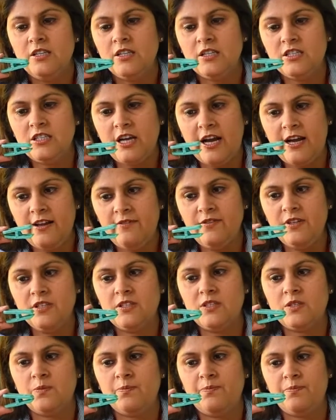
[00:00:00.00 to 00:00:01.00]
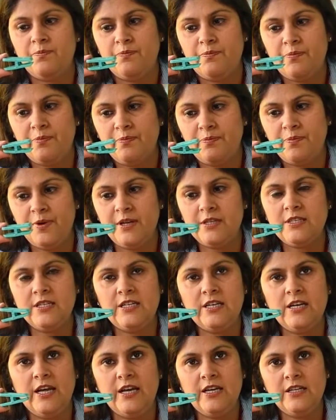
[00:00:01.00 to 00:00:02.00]
The child will press
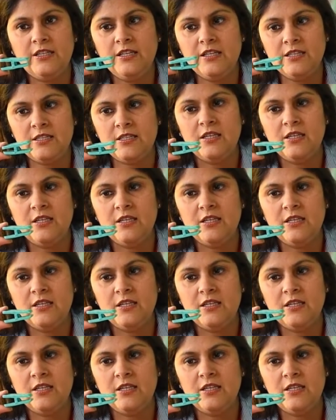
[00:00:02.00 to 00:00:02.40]
it like this,